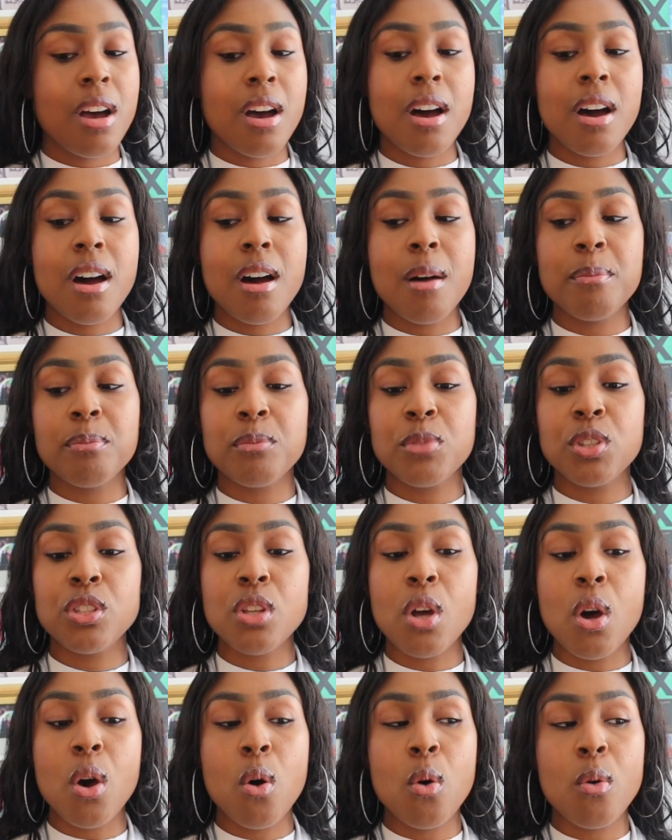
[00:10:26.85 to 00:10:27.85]

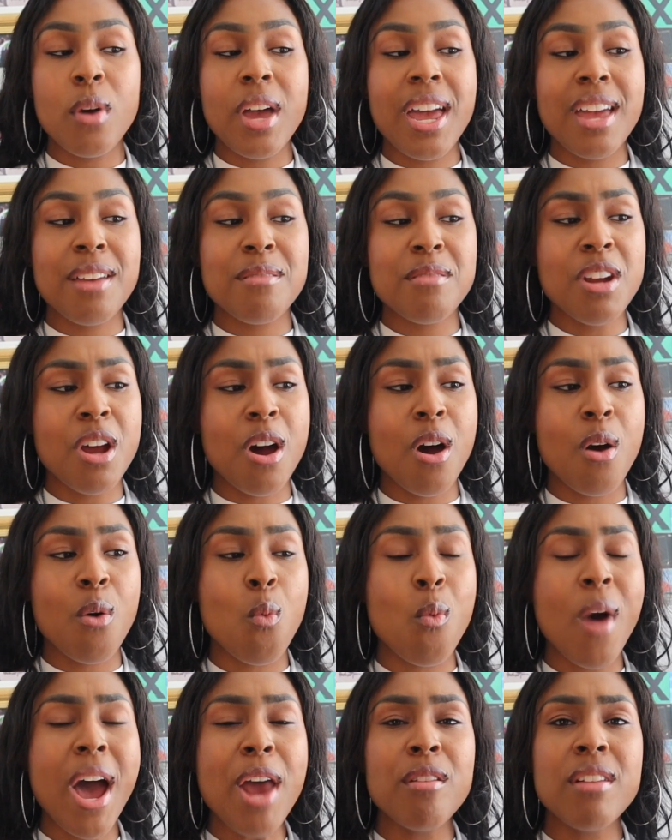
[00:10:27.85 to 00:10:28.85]
So,
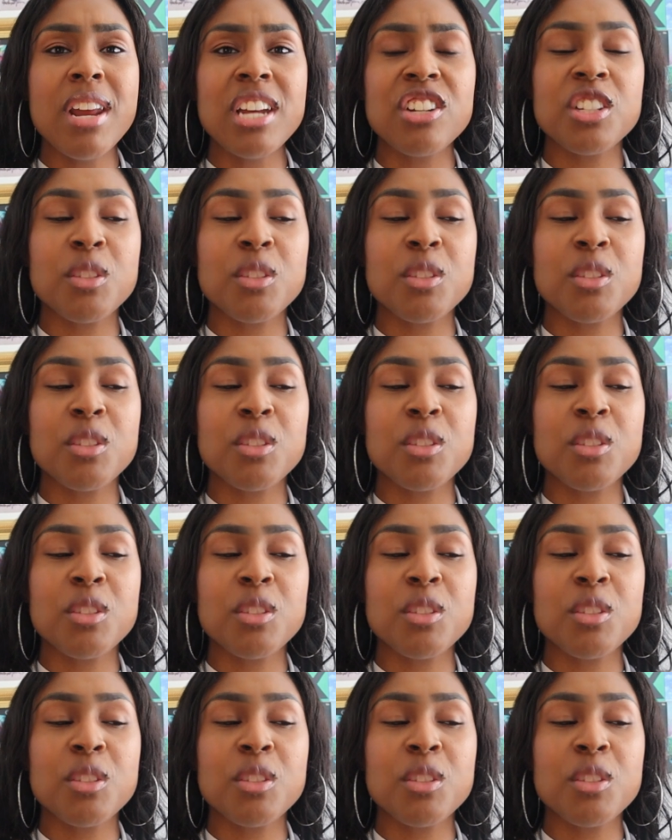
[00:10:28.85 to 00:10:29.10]
why don't I